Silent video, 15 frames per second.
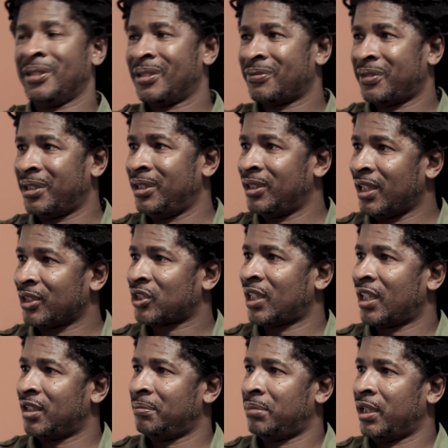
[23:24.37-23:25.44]
that's funny, got
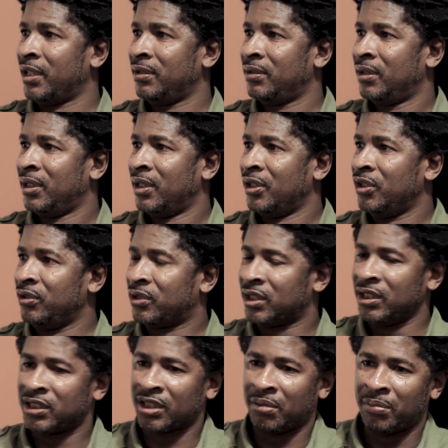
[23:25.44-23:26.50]
shot in the butt. You
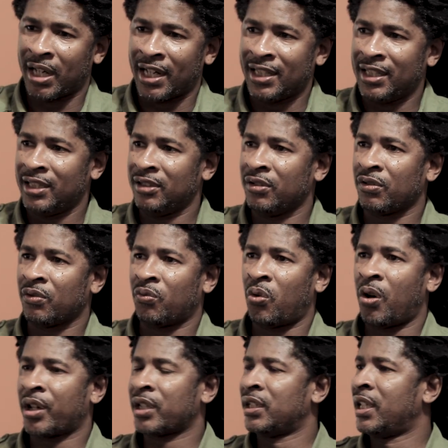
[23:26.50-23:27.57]
see somebody
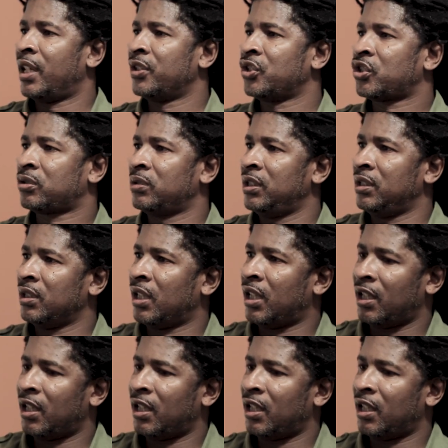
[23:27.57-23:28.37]
walking down the street,